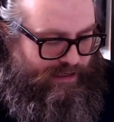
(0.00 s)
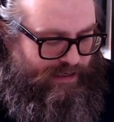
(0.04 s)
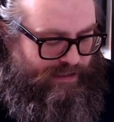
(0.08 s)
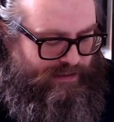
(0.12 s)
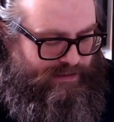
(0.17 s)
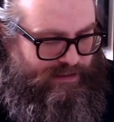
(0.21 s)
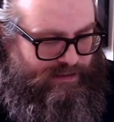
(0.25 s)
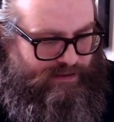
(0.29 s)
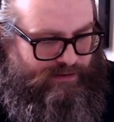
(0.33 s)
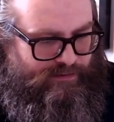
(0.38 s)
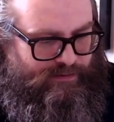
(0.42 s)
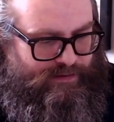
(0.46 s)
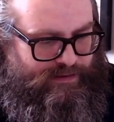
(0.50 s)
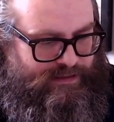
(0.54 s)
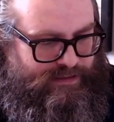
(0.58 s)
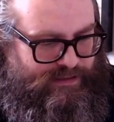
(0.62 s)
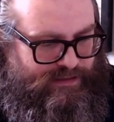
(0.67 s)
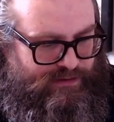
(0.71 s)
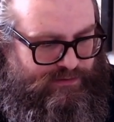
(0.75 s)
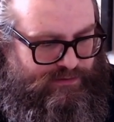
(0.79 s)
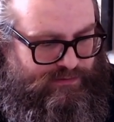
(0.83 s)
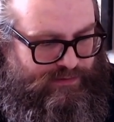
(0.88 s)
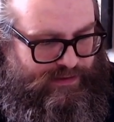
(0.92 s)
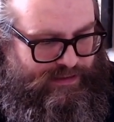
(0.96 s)
And then I went
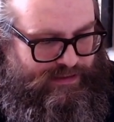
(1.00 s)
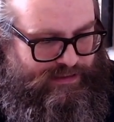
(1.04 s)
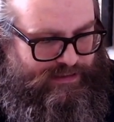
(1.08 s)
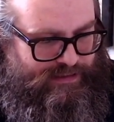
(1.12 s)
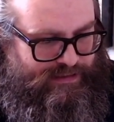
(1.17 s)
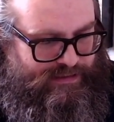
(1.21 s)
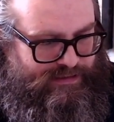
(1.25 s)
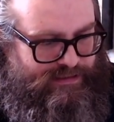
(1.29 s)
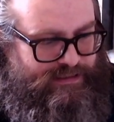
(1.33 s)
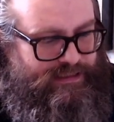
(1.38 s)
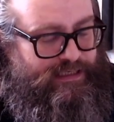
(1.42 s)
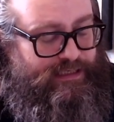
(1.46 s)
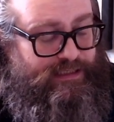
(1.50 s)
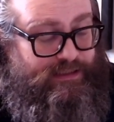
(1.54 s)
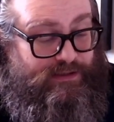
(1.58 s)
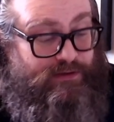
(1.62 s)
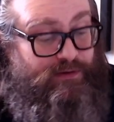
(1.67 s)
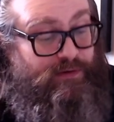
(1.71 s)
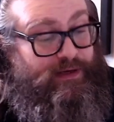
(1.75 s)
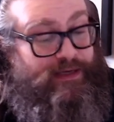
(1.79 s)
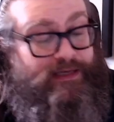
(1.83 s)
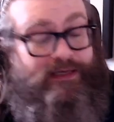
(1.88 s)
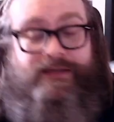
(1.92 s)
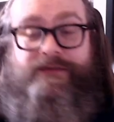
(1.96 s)
to 20
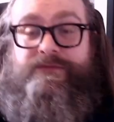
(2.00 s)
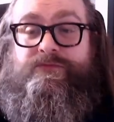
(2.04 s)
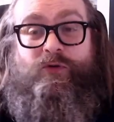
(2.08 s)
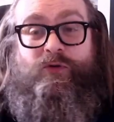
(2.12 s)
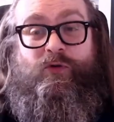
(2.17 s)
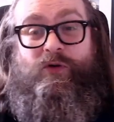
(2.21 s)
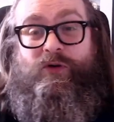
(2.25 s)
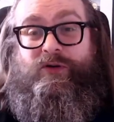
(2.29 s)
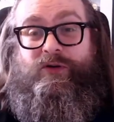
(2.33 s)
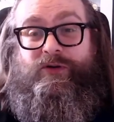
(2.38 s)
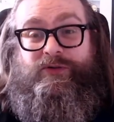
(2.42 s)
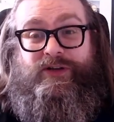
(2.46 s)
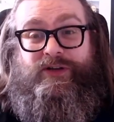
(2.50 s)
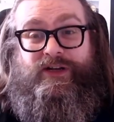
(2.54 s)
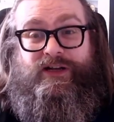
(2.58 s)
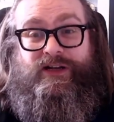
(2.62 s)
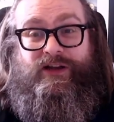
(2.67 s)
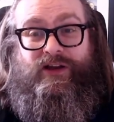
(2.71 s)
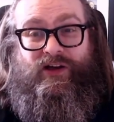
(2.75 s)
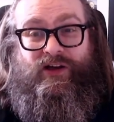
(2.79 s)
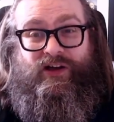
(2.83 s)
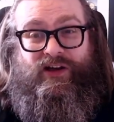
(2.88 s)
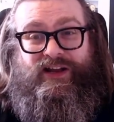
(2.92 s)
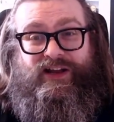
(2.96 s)
quid, auto
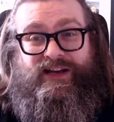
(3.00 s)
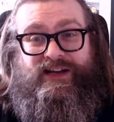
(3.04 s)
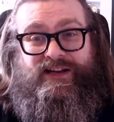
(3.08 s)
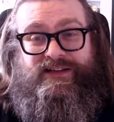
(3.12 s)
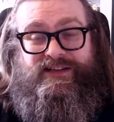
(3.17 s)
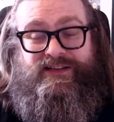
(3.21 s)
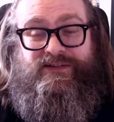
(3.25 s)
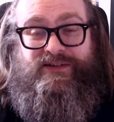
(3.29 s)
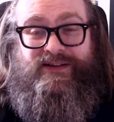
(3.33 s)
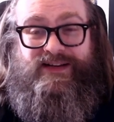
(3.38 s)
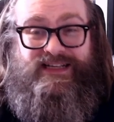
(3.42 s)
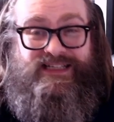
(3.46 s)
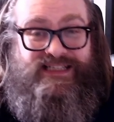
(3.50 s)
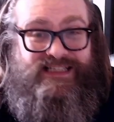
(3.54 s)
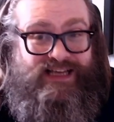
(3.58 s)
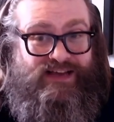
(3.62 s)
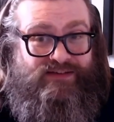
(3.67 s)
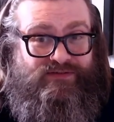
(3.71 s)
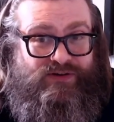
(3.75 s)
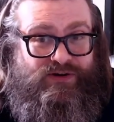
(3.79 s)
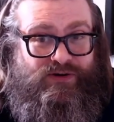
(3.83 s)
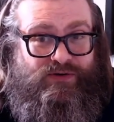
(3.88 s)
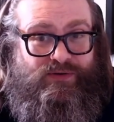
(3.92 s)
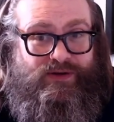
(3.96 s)
decline. And then
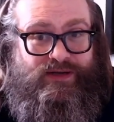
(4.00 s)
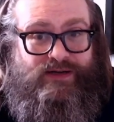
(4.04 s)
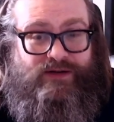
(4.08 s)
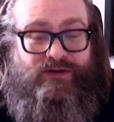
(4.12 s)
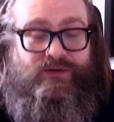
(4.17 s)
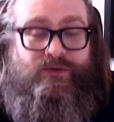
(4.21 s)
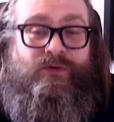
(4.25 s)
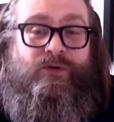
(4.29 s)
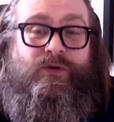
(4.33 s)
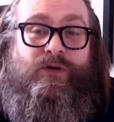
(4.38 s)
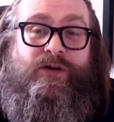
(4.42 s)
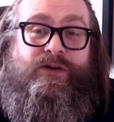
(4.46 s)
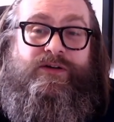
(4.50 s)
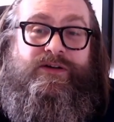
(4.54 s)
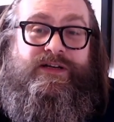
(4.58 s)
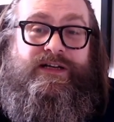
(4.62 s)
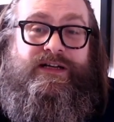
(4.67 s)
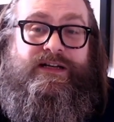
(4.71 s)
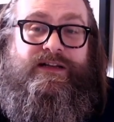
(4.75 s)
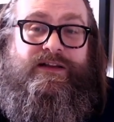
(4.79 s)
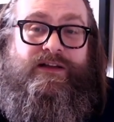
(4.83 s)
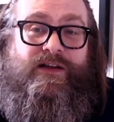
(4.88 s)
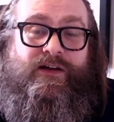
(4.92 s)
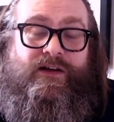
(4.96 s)
27 quid, auto
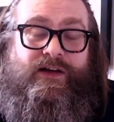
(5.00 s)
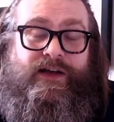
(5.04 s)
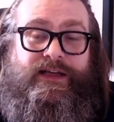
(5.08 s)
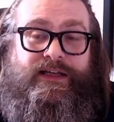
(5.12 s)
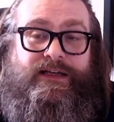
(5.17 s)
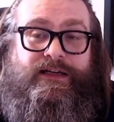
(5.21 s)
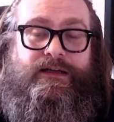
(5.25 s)
decline.